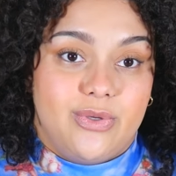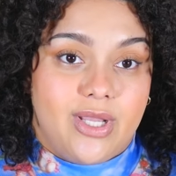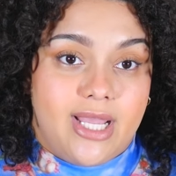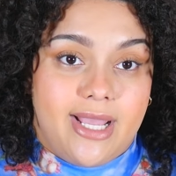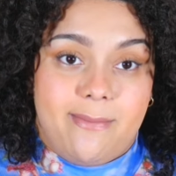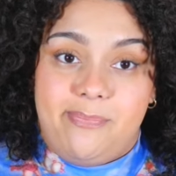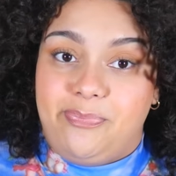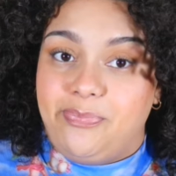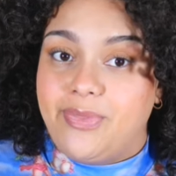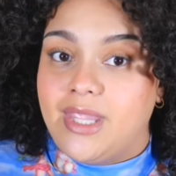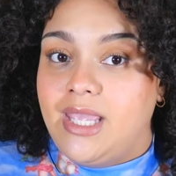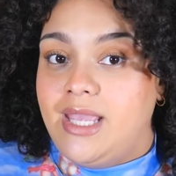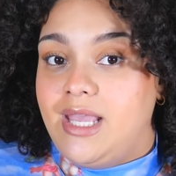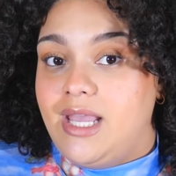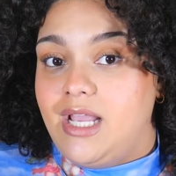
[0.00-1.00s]
okay?
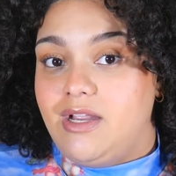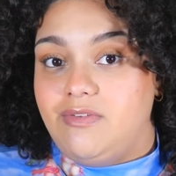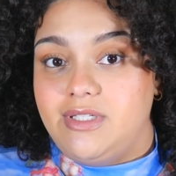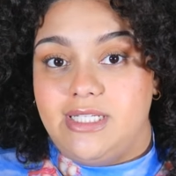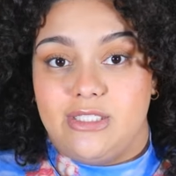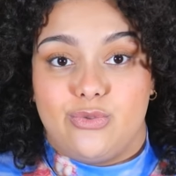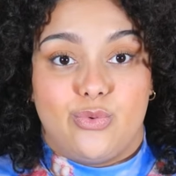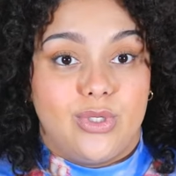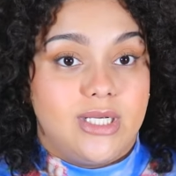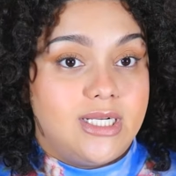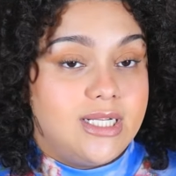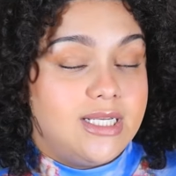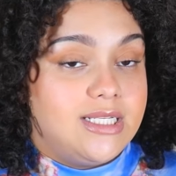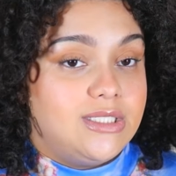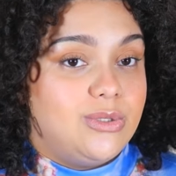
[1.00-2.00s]
Everything's
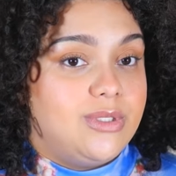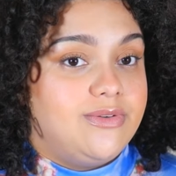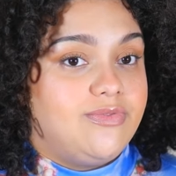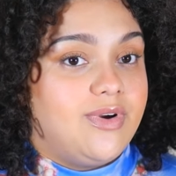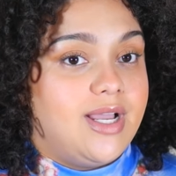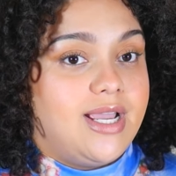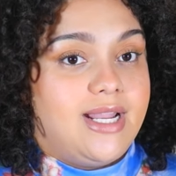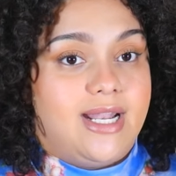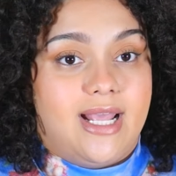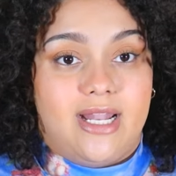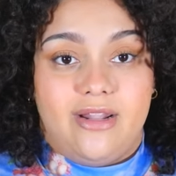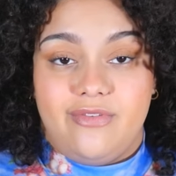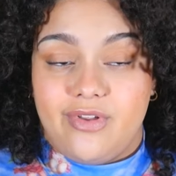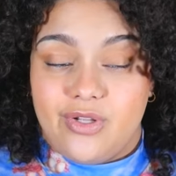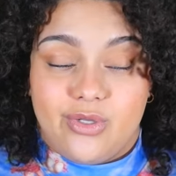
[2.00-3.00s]
organized. You can find
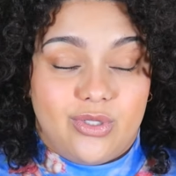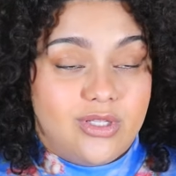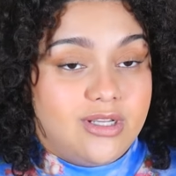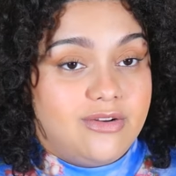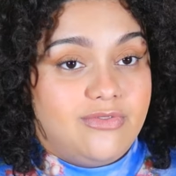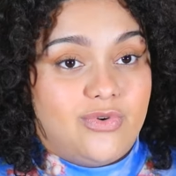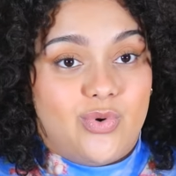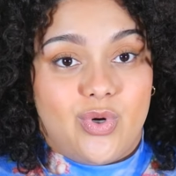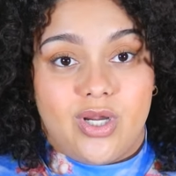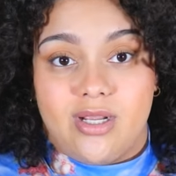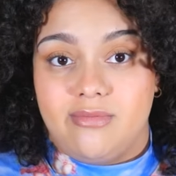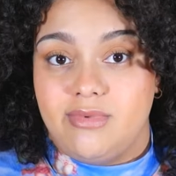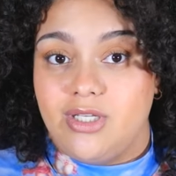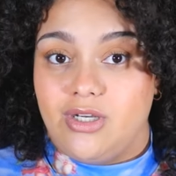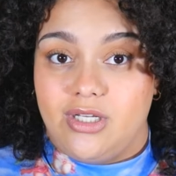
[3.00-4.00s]
any video you're looking
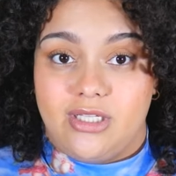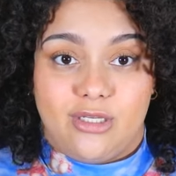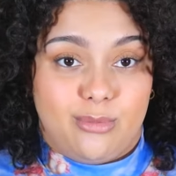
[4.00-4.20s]
for. They're in